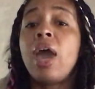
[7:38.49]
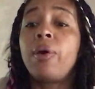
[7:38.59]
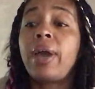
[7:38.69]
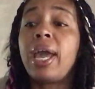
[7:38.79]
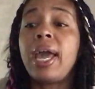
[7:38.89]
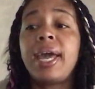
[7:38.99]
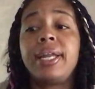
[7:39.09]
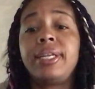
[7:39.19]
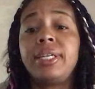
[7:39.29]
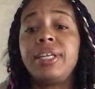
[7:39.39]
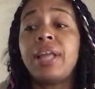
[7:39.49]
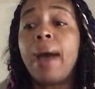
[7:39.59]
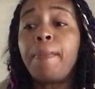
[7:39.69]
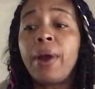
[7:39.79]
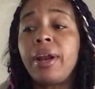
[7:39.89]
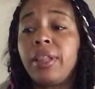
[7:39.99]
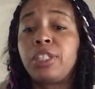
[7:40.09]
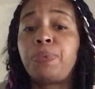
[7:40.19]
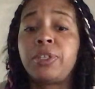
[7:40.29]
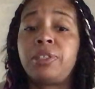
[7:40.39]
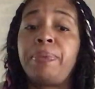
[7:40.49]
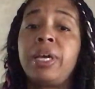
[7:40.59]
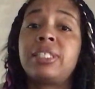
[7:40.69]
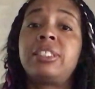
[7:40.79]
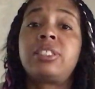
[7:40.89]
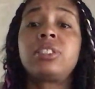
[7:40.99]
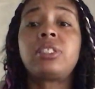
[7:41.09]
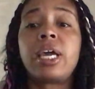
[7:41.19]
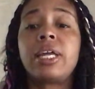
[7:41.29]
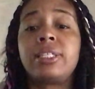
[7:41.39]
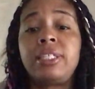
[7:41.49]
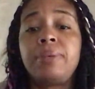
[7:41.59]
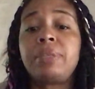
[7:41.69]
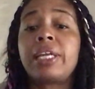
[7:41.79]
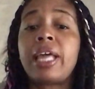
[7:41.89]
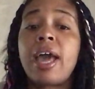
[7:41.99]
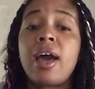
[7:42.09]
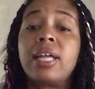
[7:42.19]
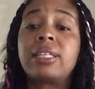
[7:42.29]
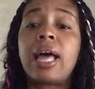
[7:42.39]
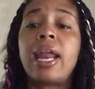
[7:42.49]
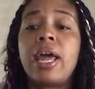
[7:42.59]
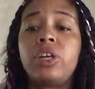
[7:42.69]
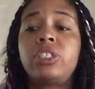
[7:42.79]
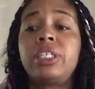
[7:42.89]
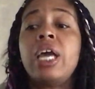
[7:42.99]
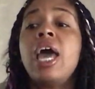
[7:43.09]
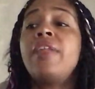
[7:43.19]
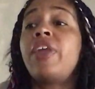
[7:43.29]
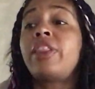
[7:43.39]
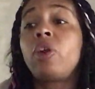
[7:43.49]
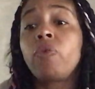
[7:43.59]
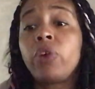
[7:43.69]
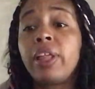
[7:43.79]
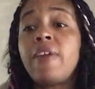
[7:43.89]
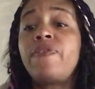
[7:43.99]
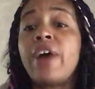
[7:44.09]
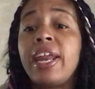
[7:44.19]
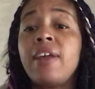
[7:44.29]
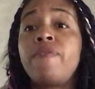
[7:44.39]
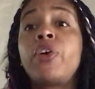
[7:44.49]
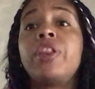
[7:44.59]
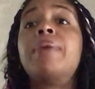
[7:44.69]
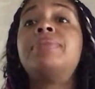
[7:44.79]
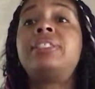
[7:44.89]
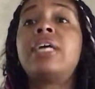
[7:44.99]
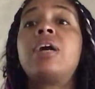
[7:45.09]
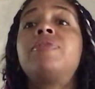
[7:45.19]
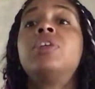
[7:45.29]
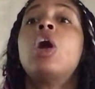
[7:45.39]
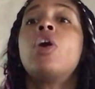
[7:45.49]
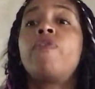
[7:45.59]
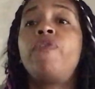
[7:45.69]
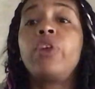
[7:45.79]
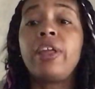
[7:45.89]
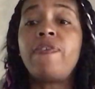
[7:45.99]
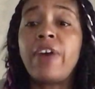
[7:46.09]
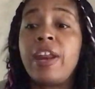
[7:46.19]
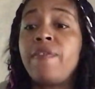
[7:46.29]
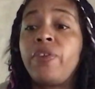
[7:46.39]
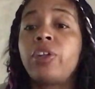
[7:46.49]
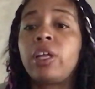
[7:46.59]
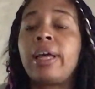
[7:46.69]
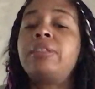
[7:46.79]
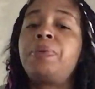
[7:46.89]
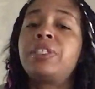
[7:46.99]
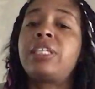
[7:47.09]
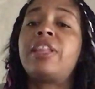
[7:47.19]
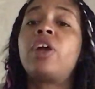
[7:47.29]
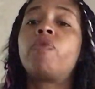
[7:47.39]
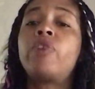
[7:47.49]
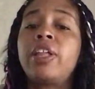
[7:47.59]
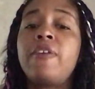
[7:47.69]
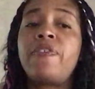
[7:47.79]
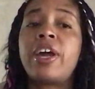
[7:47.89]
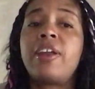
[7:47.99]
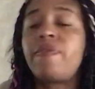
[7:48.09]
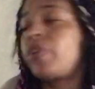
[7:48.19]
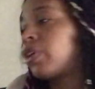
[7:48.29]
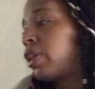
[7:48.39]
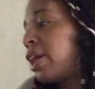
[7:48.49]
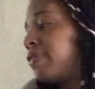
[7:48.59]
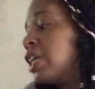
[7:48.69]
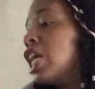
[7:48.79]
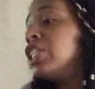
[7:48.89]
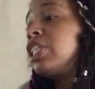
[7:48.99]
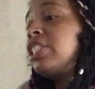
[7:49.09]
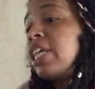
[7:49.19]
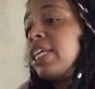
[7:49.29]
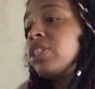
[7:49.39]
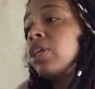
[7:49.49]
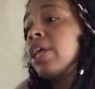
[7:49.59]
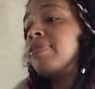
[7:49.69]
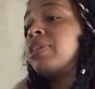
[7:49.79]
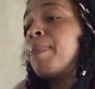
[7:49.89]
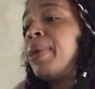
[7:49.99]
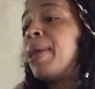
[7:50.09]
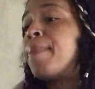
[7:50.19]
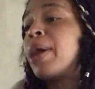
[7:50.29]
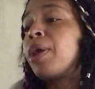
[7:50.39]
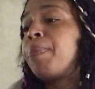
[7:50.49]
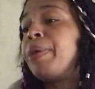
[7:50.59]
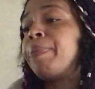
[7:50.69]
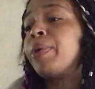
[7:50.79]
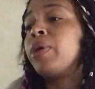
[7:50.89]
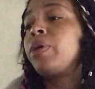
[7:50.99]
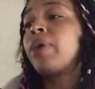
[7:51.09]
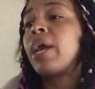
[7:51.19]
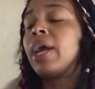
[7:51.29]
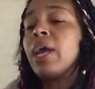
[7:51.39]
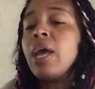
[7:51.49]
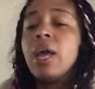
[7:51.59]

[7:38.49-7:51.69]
okay? And I'm proud of this person because this looks like, it seems like they have a lot of energy, that they're really fighting for themselves, really fighting for their lives. Spirit said they're really fighting for their lives, to change their lives, to be better people, okay?